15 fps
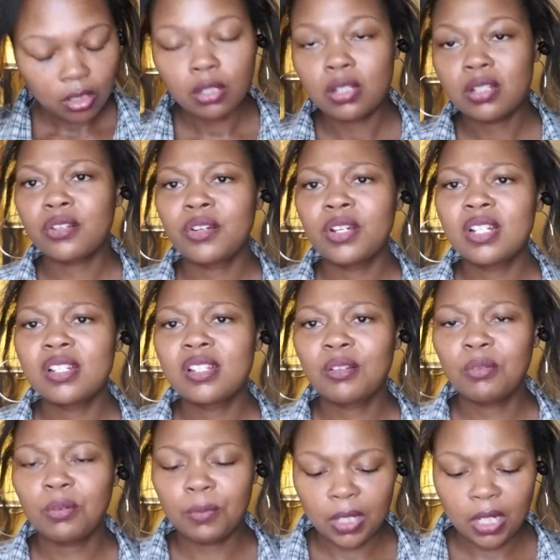let's go ahead and see
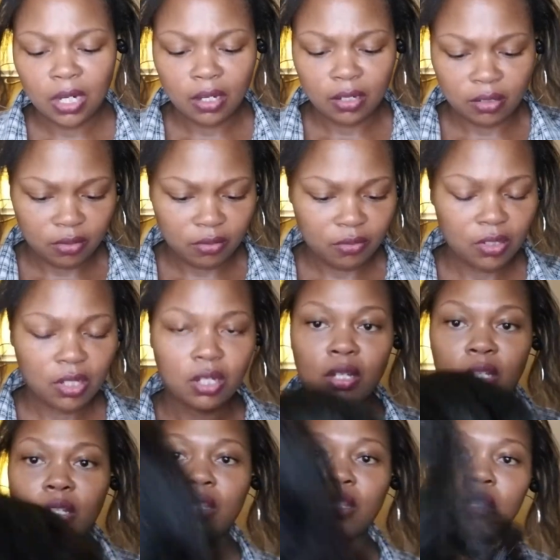what we got.
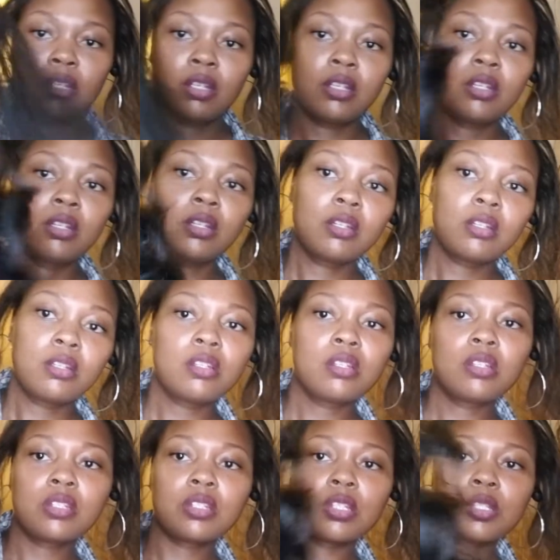Okay,
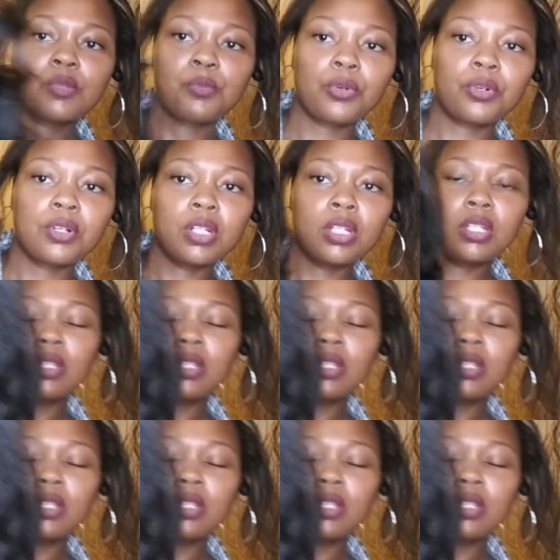she's pretty